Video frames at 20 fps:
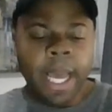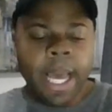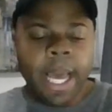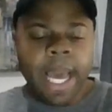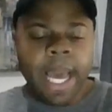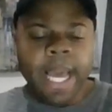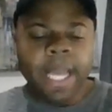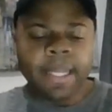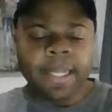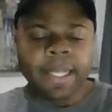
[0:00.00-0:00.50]

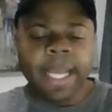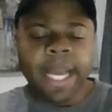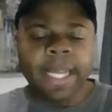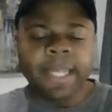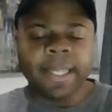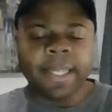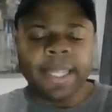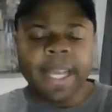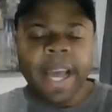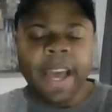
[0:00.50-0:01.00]
It's
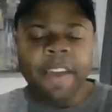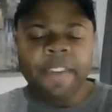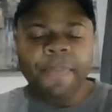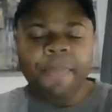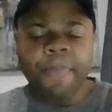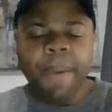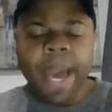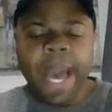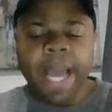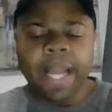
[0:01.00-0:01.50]
a
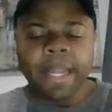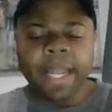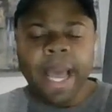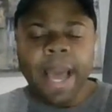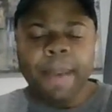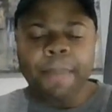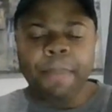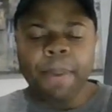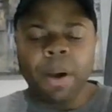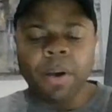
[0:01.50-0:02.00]
safe bet
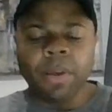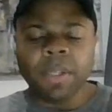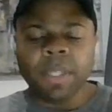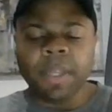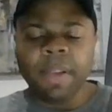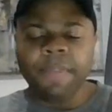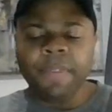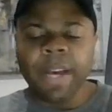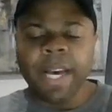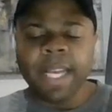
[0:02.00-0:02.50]
that
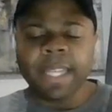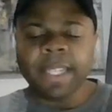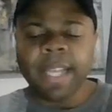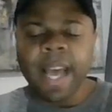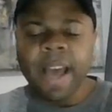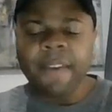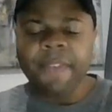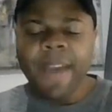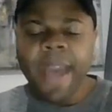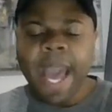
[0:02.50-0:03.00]
most of us
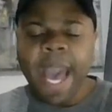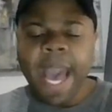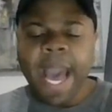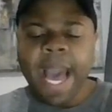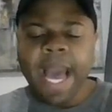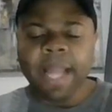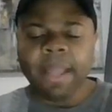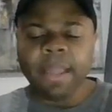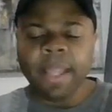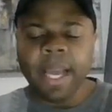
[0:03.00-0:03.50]
have
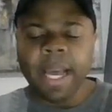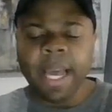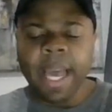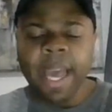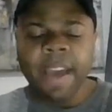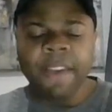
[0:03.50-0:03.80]
had the